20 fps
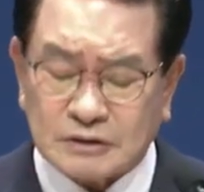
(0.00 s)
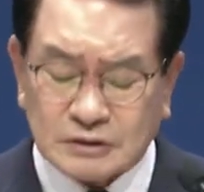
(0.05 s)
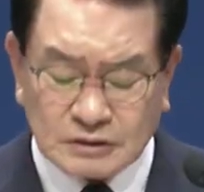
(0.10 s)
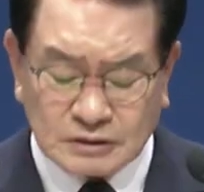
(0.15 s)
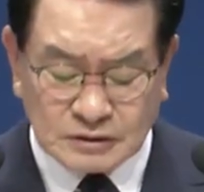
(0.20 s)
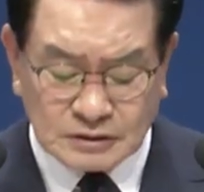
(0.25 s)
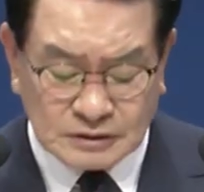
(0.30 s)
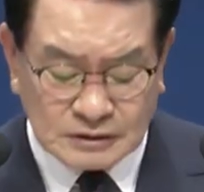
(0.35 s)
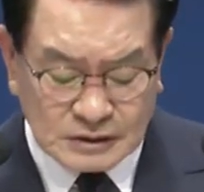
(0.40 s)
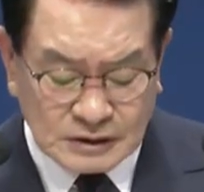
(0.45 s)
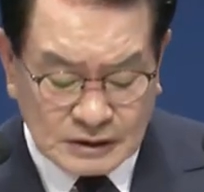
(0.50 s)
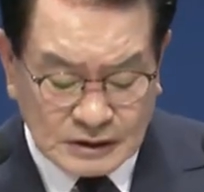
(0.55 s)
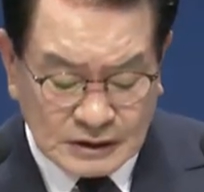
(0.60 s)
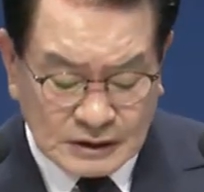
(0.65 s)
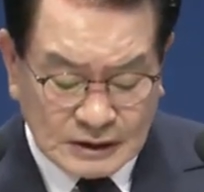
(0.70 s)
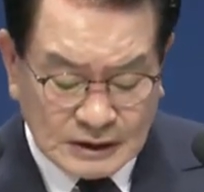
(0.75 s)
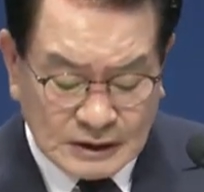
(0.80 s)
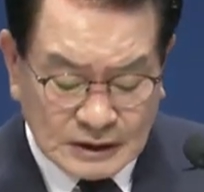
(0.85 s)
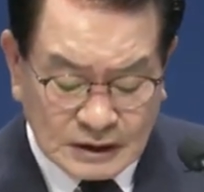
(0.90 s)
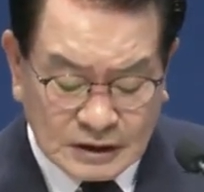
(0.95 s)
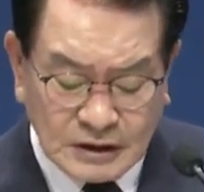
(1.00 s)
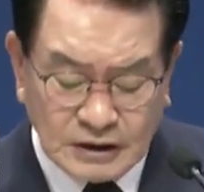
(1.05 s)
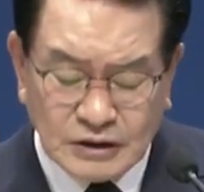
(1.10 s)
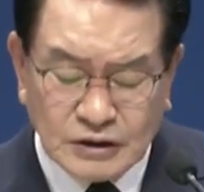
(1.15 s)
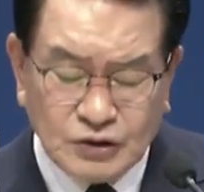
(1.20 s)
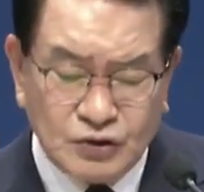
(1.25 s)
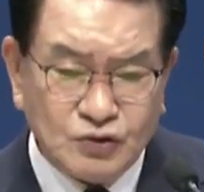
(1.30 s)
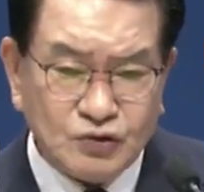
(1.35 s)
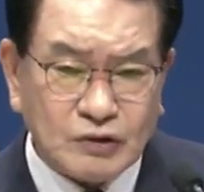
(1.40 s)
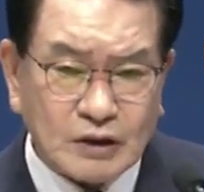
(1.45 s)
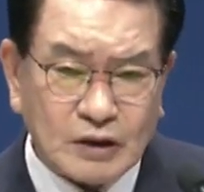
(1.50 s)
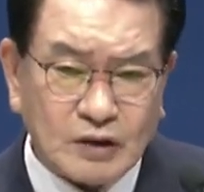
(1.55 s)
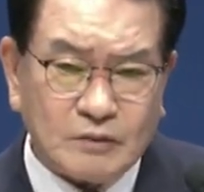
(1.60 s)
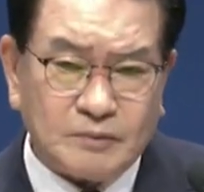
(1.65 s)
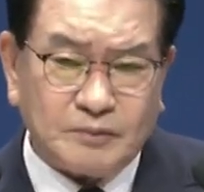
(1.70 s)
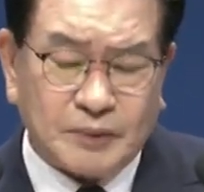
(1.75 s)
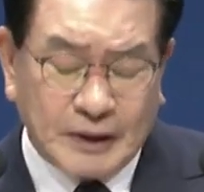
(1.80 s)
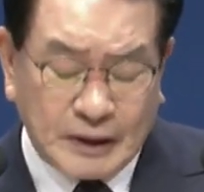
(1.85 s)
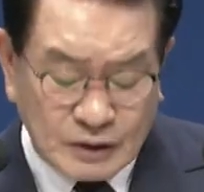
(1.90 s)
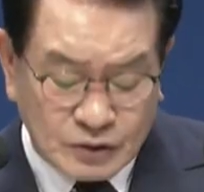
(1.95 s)
Is that the paragraphs are not
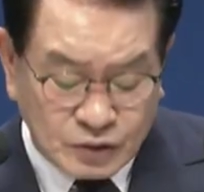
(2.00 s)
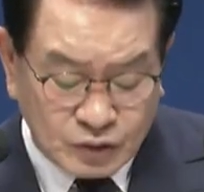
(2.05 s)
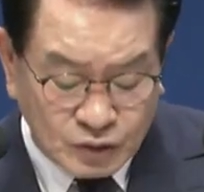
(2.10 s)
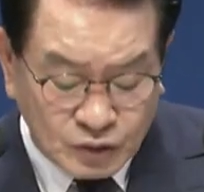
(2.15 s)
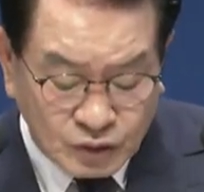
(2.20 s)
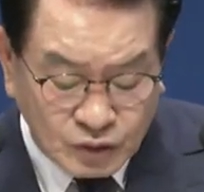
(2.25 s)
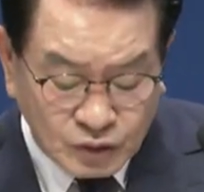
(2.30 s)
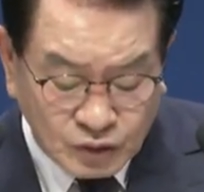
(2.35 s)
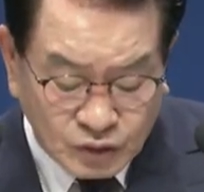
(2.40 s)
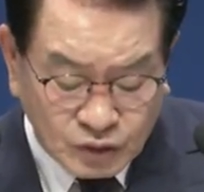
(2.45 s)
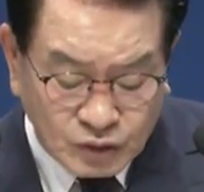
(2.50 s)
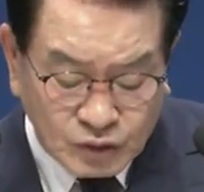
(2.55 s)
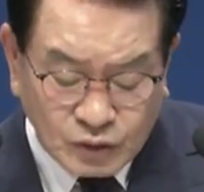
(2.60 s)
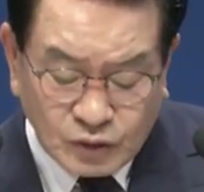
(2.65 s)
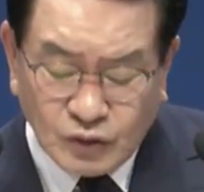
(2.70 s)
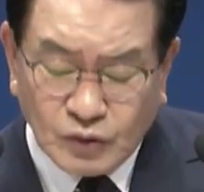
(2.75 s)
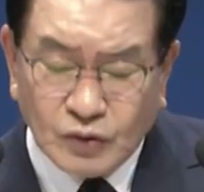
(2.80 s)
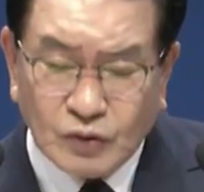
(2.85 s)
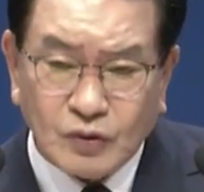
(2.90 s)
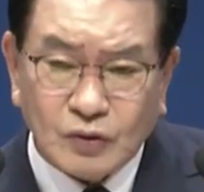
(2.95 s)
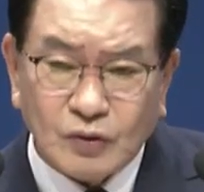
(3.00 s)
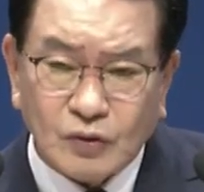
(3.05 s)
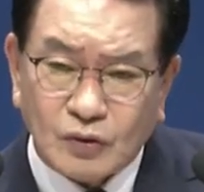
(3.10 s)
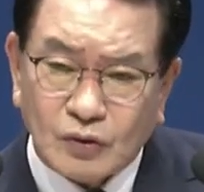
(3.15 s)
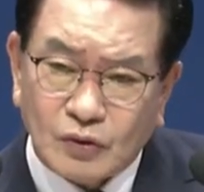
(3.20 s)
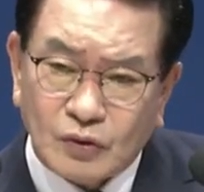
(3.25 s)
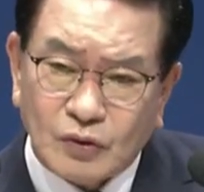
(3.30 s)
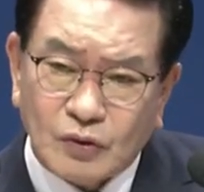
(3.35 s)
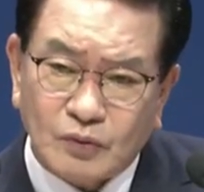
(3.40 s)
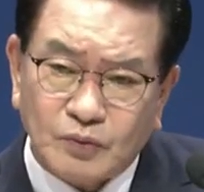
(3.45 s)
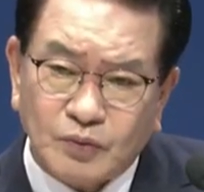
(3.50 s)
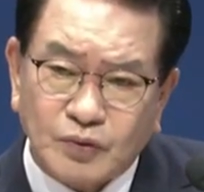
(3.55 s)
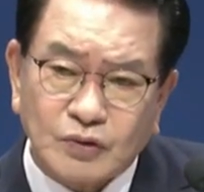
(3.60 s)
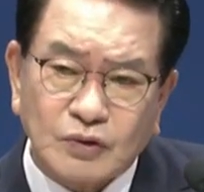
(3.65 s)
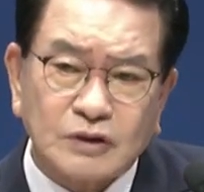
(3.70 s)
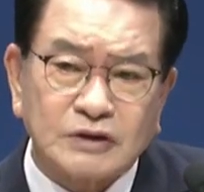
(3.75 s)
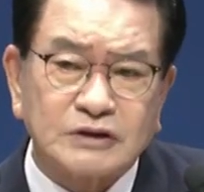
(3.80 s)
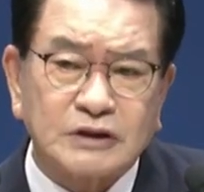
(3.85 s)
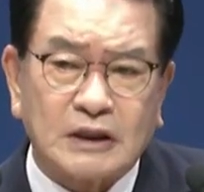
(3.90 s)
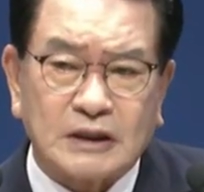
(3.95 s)
long. It takes the
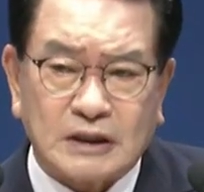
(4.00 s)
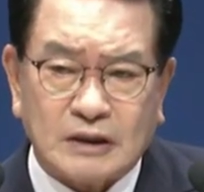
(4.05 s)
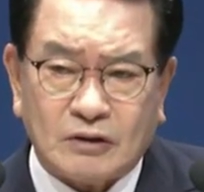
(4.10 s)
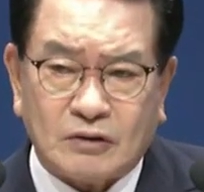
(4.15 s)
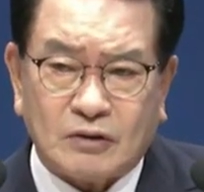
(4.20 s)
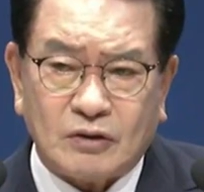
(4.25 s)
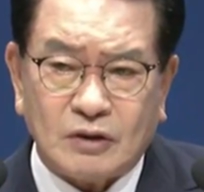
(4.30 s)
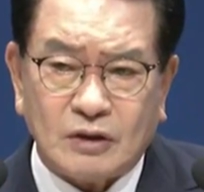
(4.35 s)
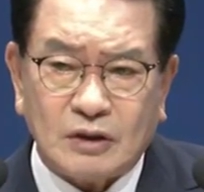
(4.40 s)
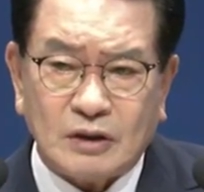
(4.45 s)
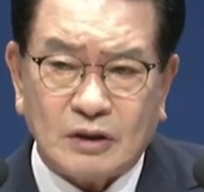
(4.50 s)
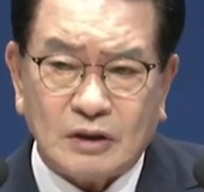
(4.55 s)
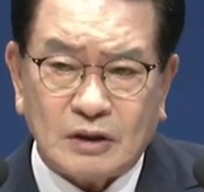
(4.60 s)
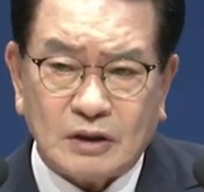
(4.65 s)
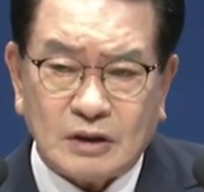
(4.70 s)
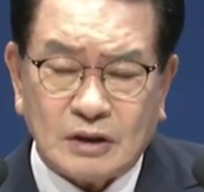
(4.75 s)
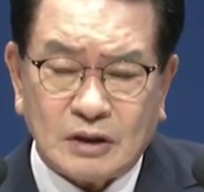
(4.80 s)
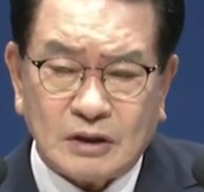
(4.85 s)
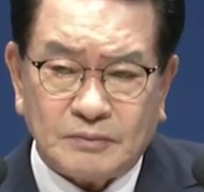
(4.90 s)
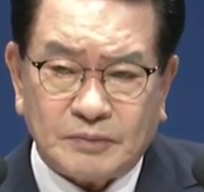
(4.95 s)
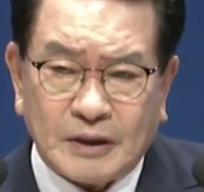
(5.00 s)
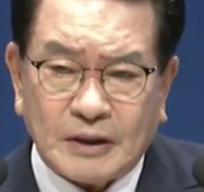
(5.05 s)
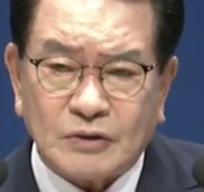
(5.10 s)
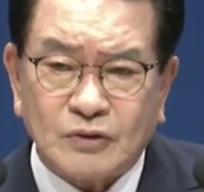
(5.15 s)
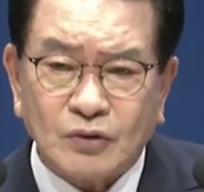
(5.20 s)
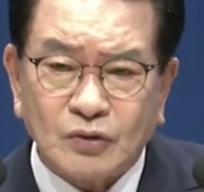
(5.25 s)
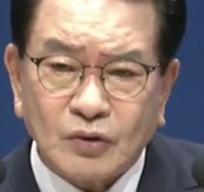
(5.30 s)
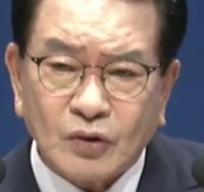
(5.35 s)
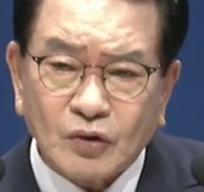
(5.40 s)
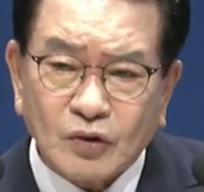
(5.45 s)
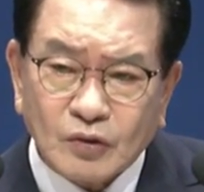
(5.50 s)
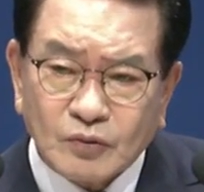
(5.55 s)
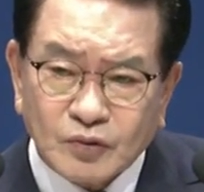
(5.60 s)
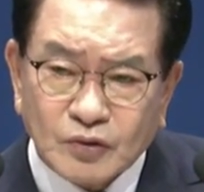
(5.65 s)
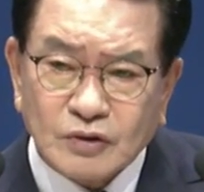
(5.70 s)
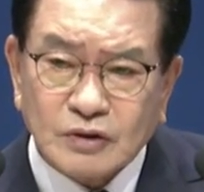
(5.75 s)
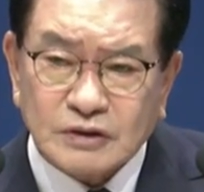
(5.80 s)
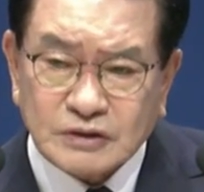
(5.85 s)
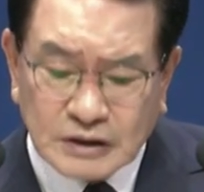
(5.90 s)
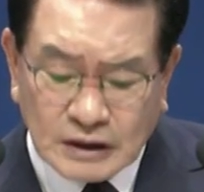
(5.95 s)
form of a summary of the
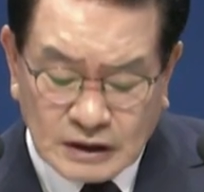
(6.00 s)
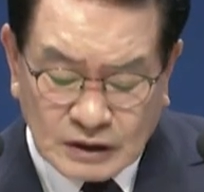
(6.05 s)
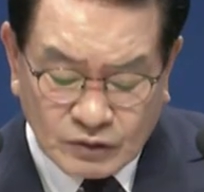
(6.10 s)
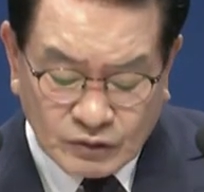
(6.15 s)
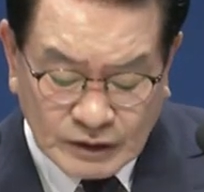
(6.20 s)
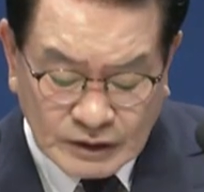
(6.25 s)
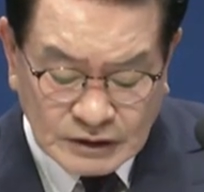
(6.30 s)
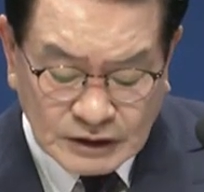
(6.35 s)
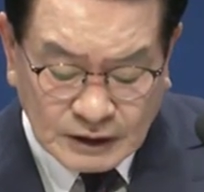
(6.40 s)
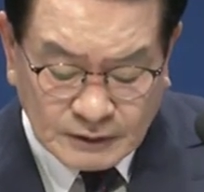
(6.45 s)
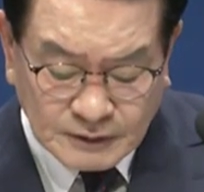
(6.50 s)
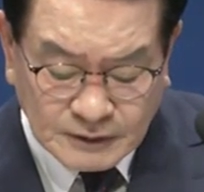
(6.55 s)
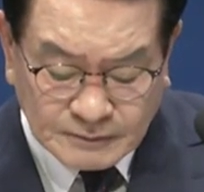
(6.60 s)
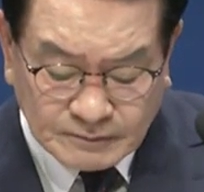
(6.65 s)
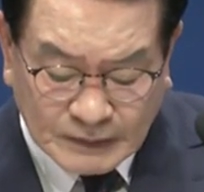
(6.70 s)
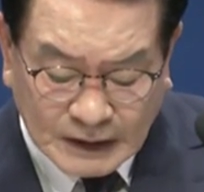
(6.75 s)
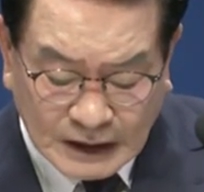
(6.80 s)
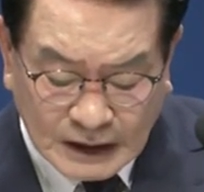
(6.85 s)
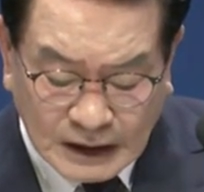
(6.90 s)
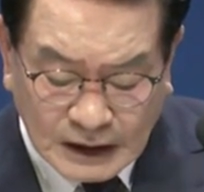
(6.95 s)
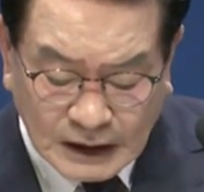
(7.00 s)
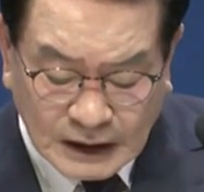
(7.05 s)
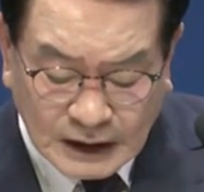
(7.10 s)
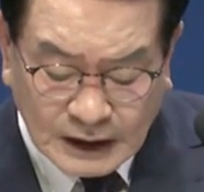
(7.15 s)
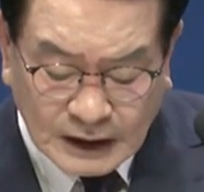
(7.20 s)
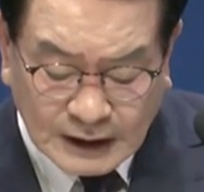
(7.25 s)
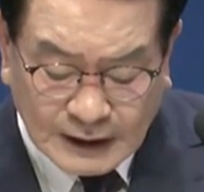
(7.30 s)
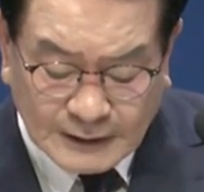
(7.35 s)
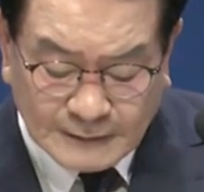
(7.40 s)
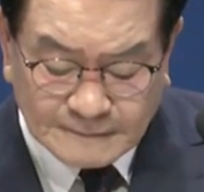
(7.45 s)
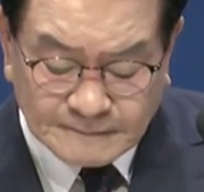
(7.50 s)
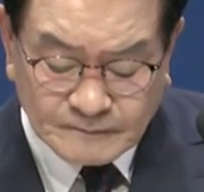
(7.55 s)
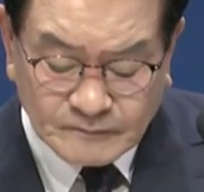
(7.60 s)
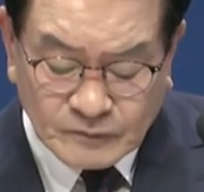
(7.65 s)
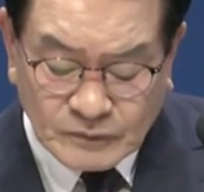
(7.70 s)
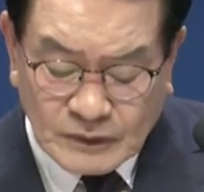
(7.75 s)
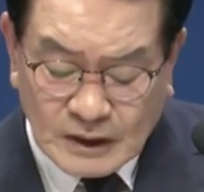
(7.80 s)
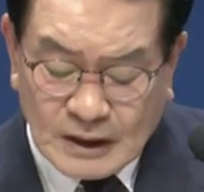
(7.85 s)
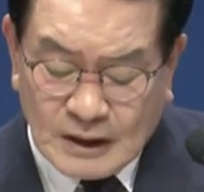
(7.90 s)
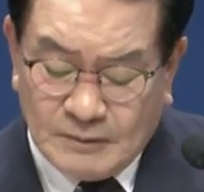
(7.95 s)
key points.
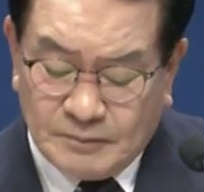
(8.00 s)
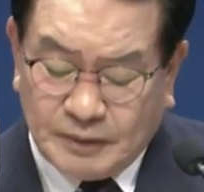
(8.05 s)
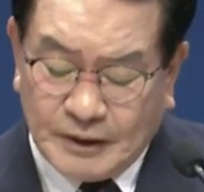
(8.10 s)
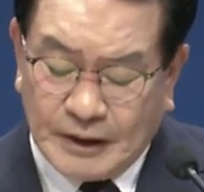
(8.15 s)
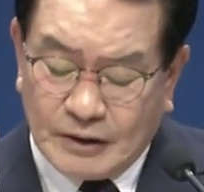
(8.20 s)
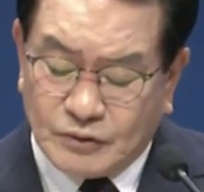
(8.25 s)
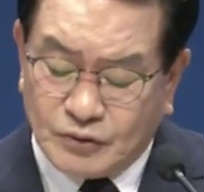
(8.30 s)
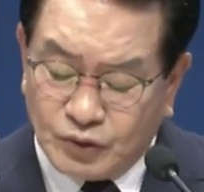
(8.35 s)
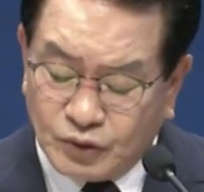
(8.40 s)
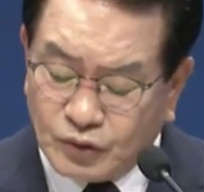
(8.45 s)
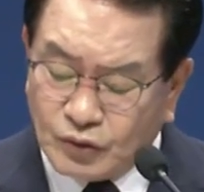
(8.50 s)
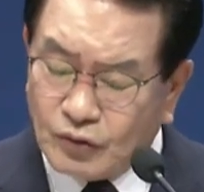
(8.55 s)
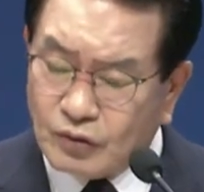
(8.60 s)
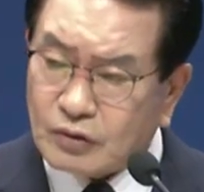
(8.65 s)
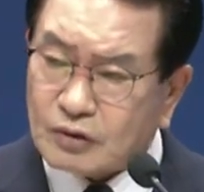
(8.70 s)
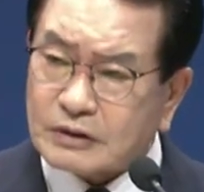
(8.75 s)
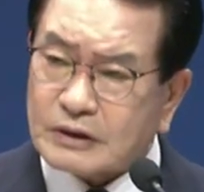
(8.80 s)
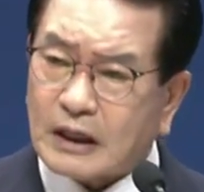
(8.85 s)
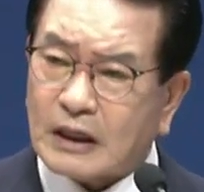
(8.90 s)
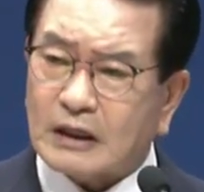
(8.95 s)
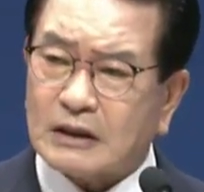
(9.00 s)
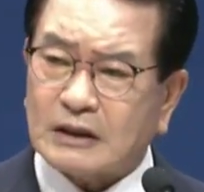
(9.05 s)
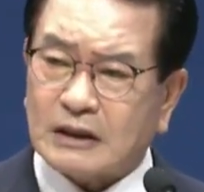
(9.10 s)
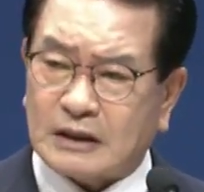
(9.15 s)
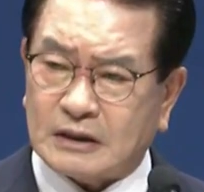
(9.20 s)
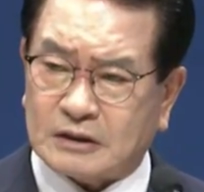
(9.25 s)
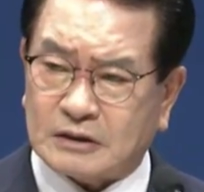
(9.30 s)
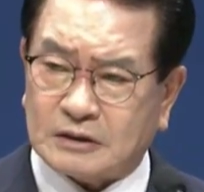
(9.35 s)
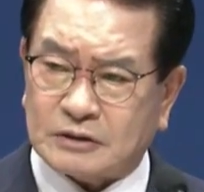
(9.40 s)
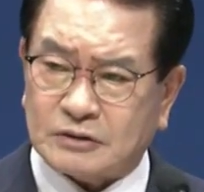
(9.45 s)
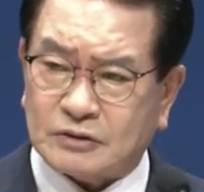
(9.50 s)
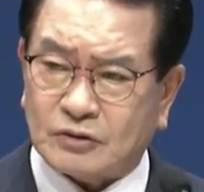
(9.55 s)
Theologians found the reason